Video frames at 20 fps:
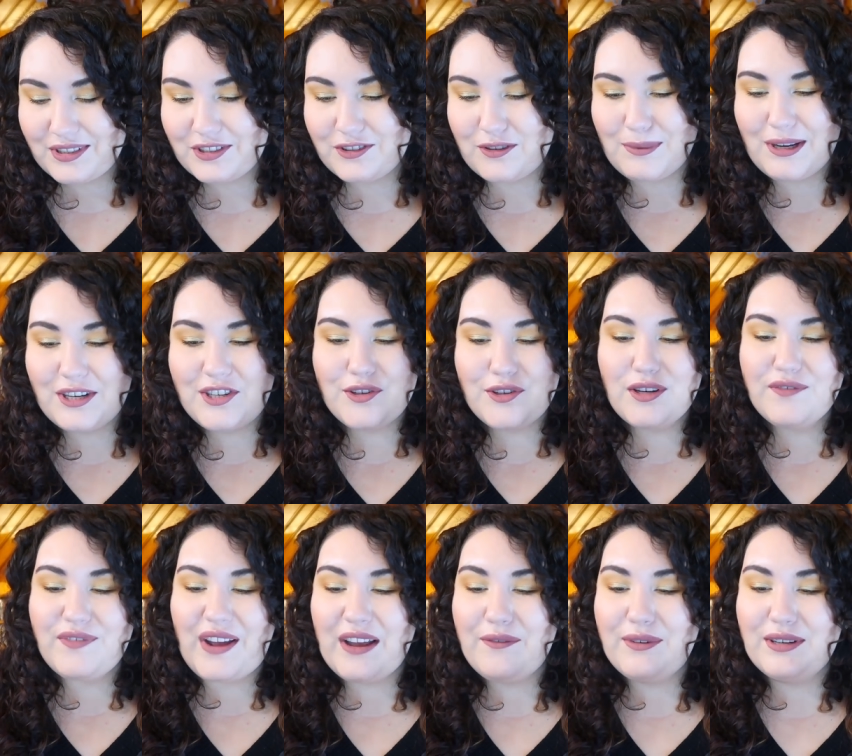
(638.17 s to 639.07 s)
So I'm not sure
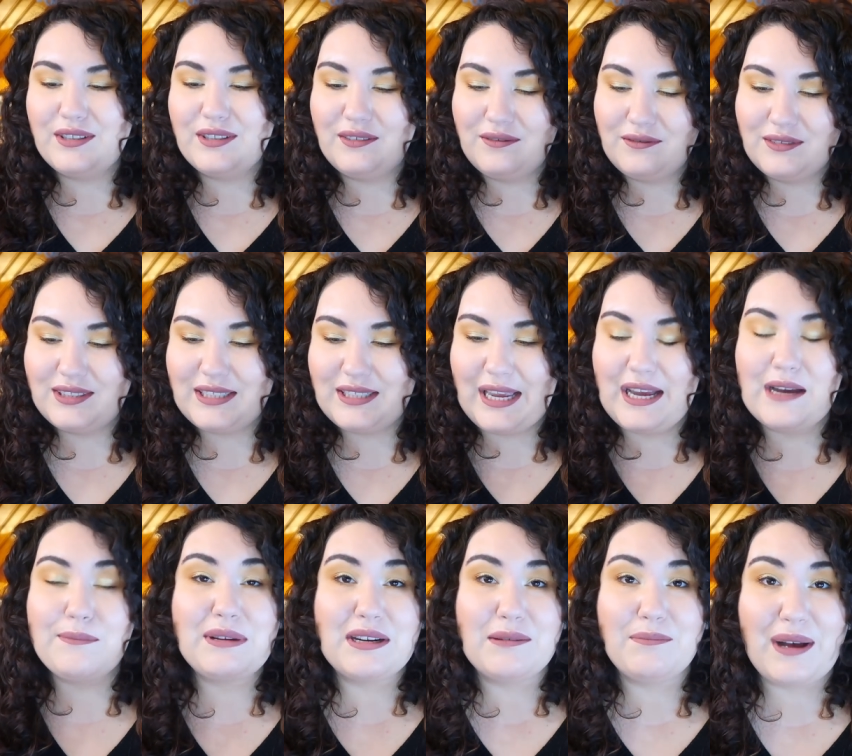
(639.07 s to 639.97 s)
if I would say
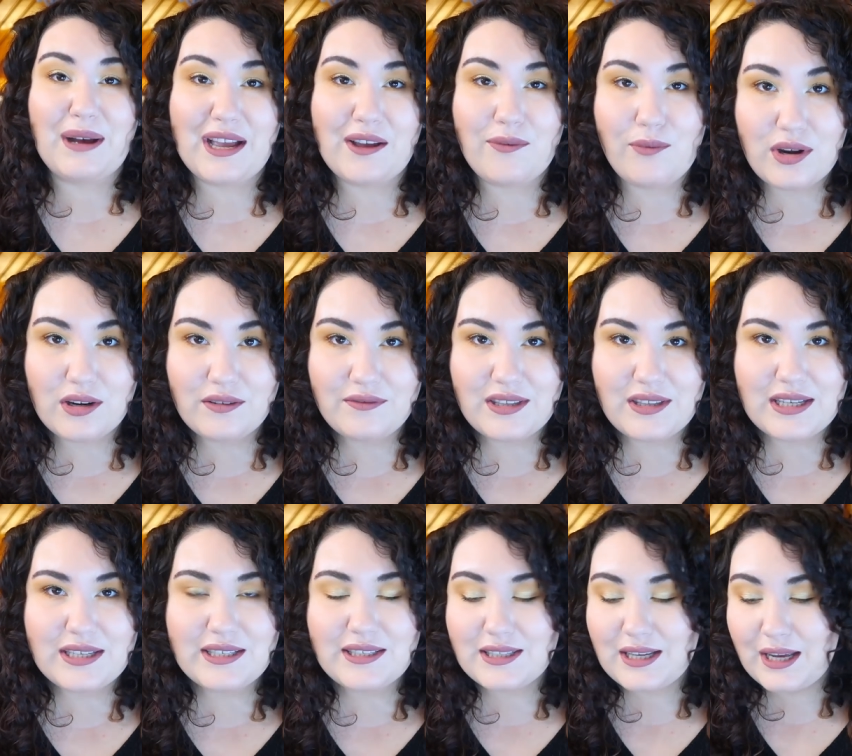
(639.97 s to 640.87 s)
I'm going to buy one of
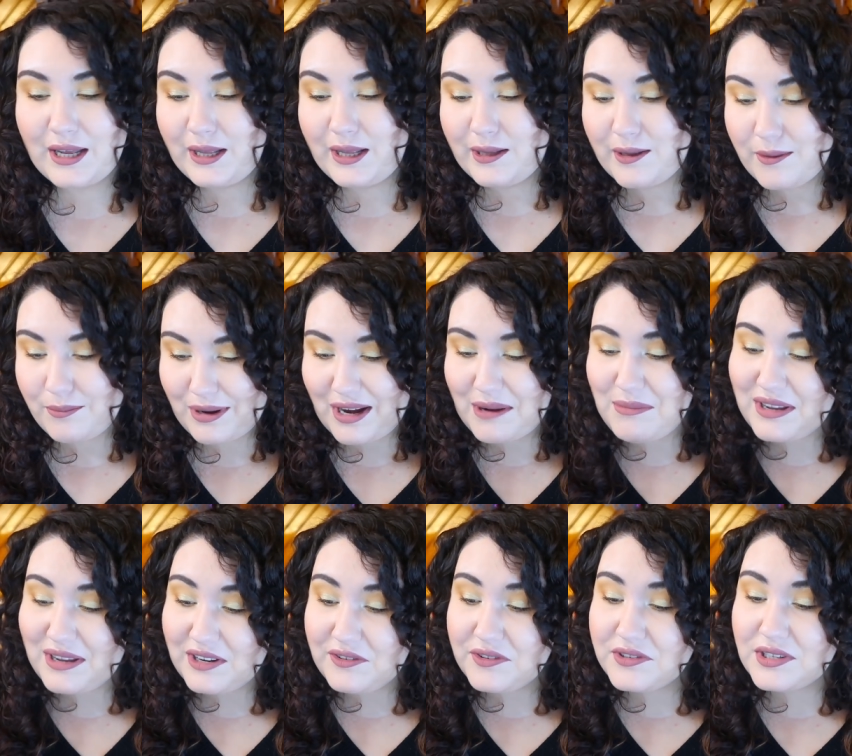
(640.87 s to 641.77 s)
these, but I'd
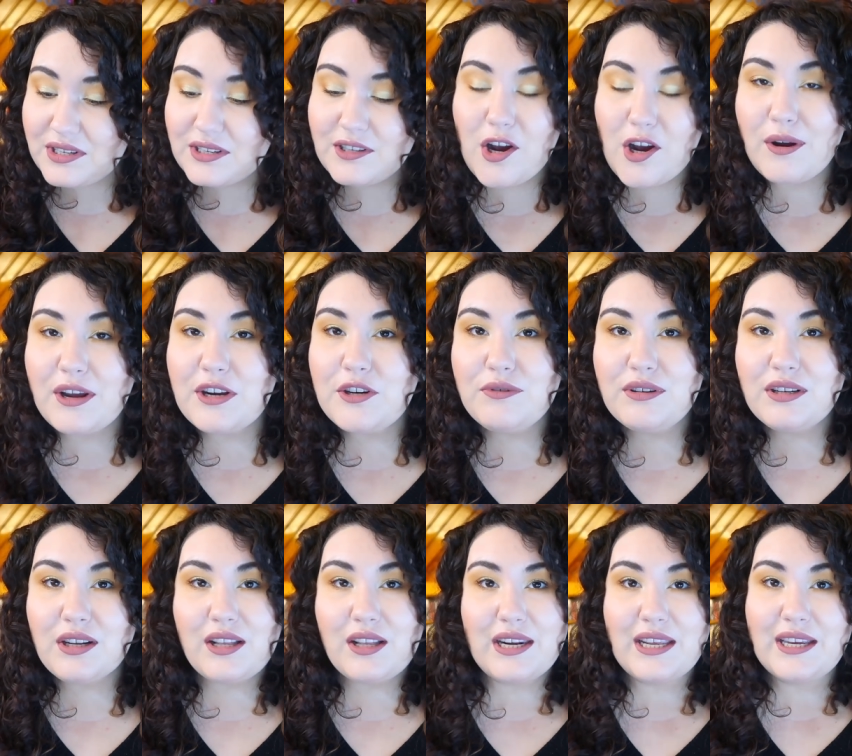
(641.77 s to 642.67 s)
be interested in going to a
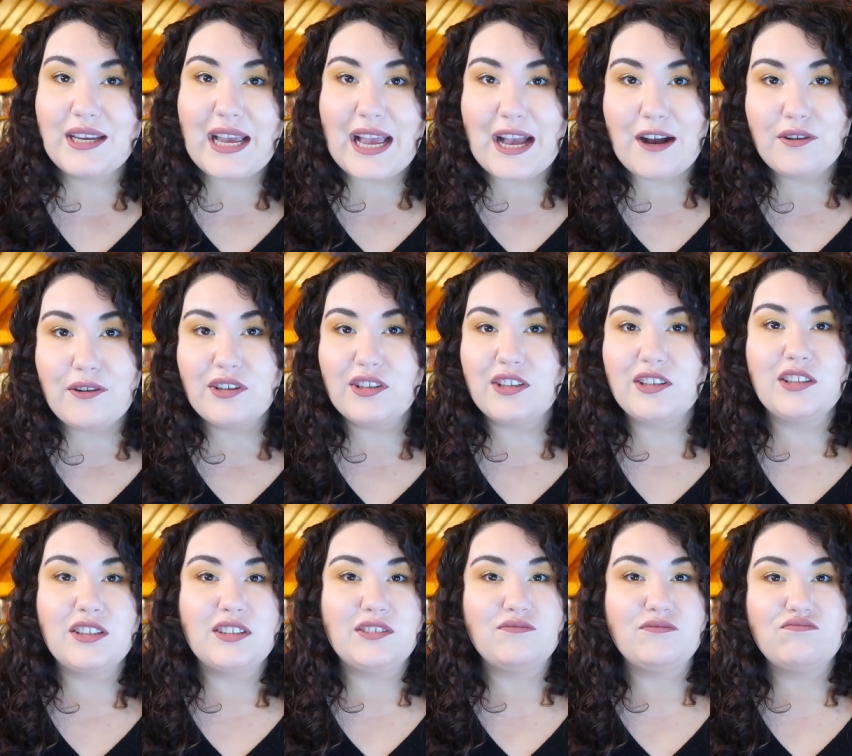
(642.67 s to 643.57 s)
Clinique
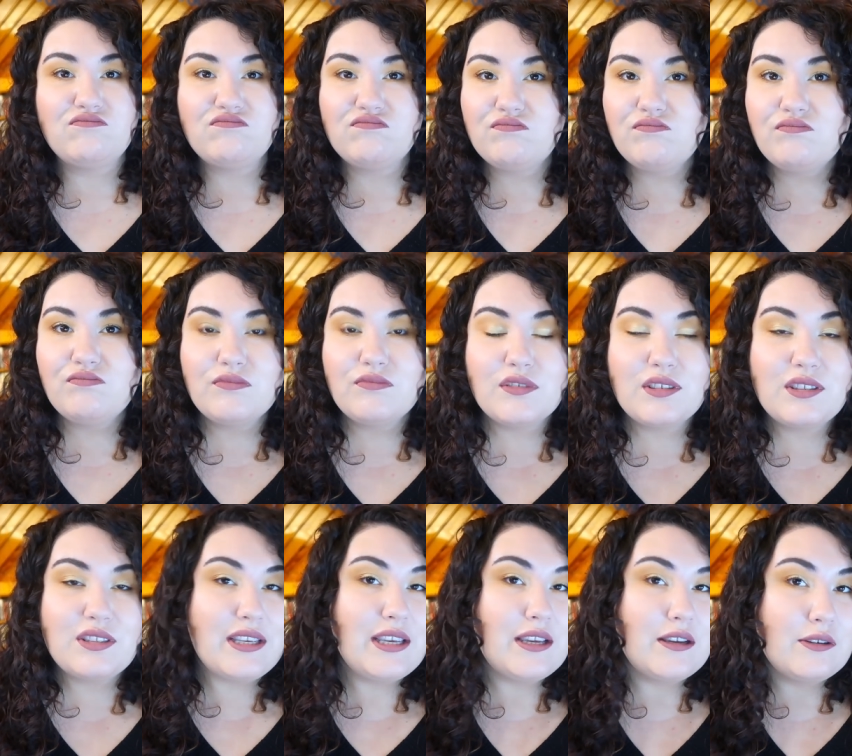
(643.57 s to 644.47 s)
counter and
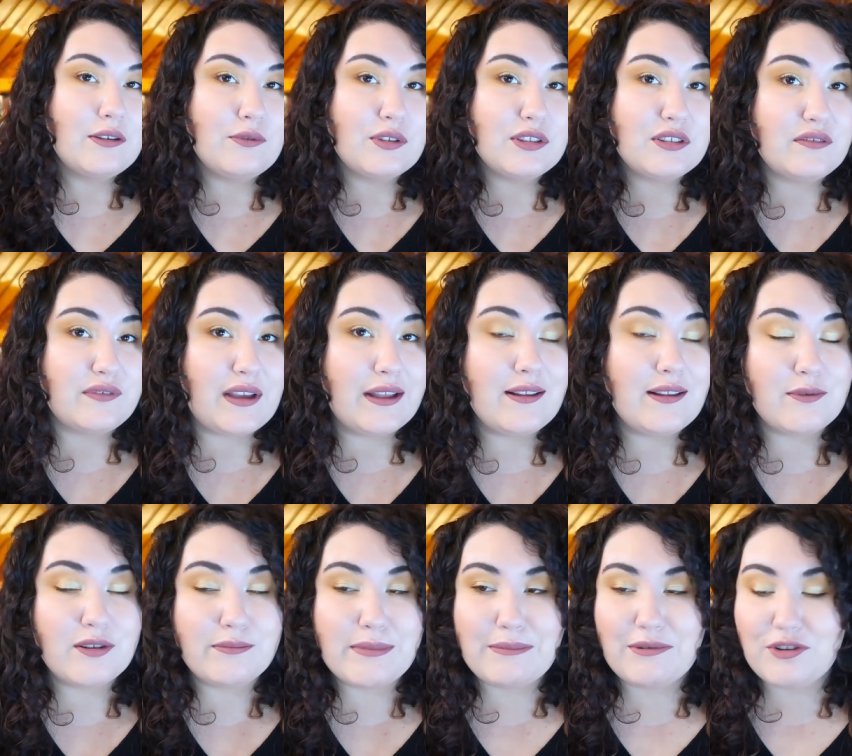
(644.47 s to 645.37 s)
seeing what's
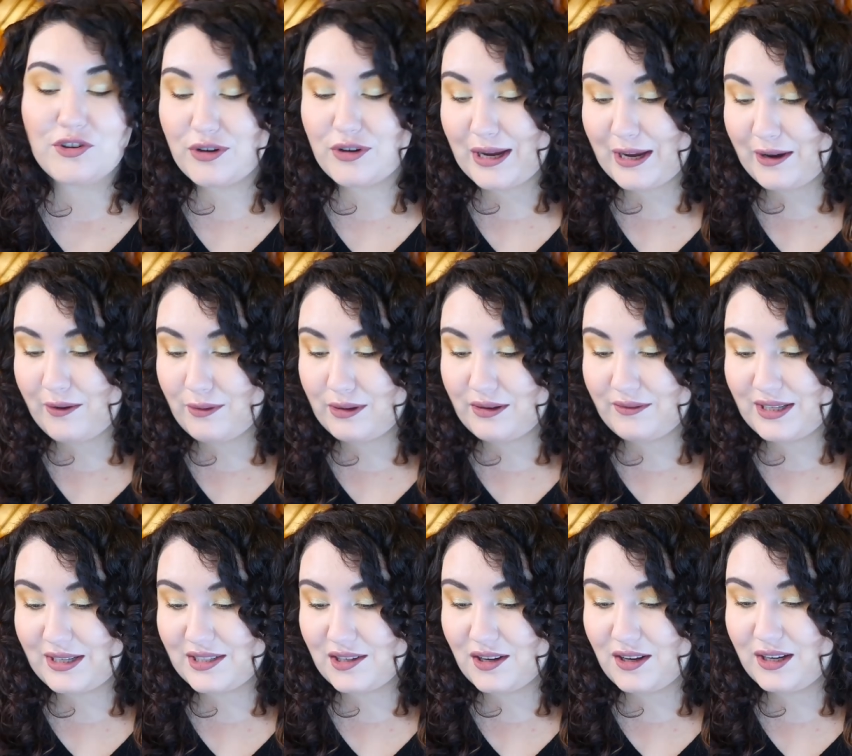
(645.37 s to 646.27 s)
available. Maybe trying one of
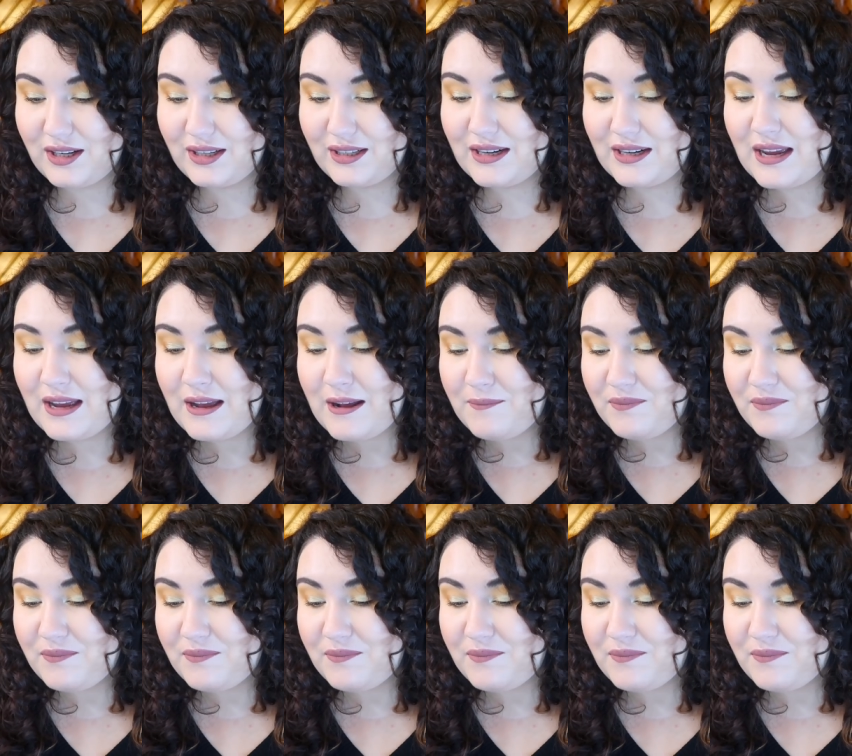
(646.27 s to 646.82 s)
these on.